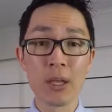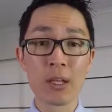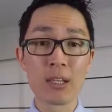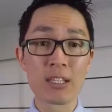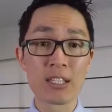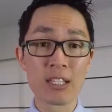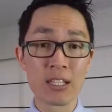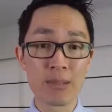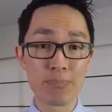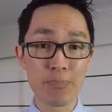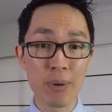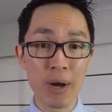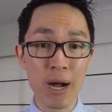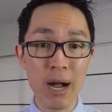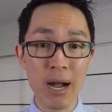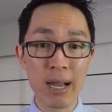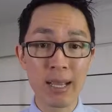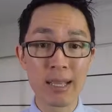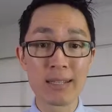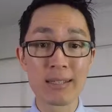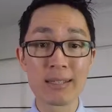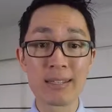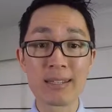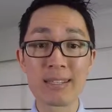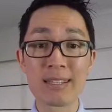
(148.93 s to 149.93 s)

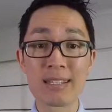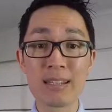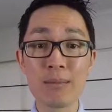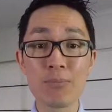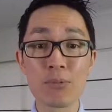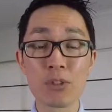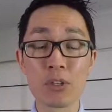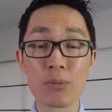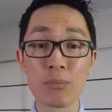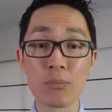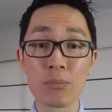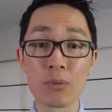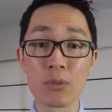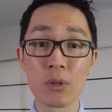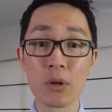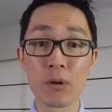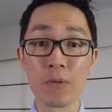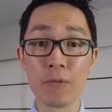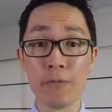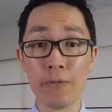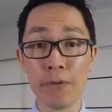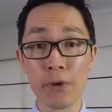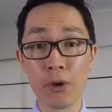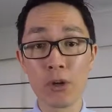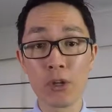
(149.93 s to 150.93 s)
sparking symptoms
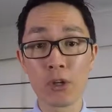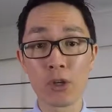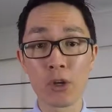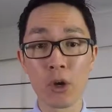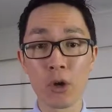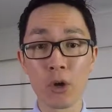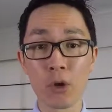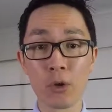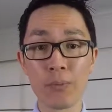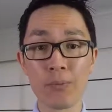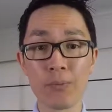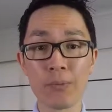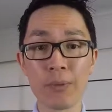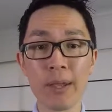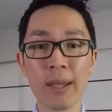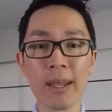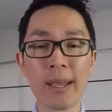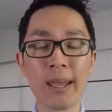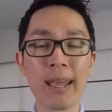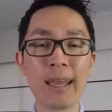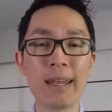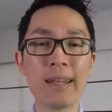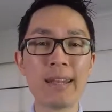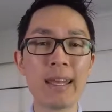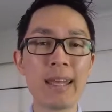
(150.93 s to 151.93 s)
of vertigo,
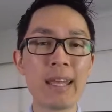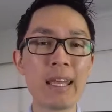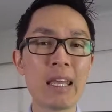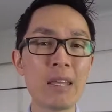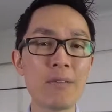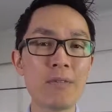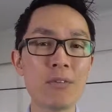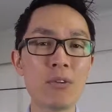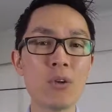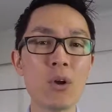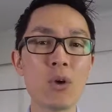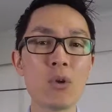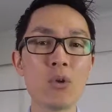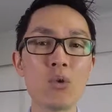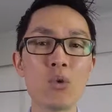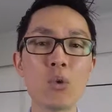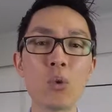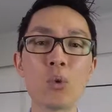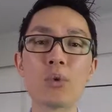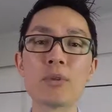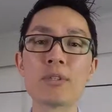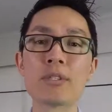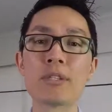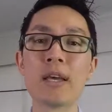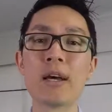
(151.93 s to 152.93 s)
and even
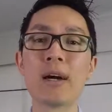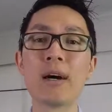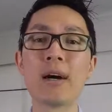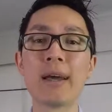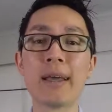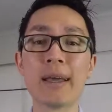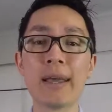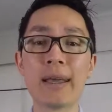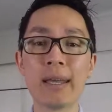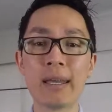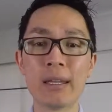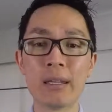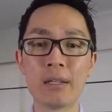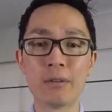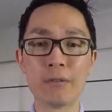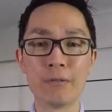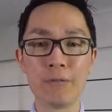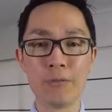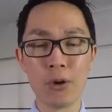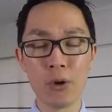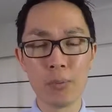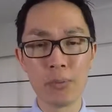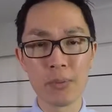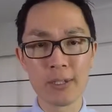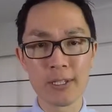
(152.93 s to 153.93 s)
nausea and
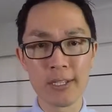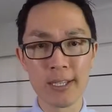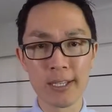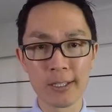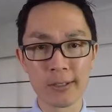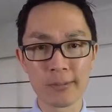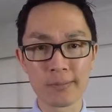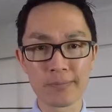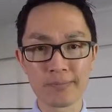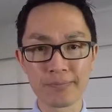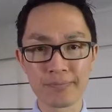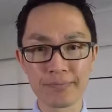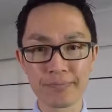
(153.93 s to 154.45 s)
vomiting.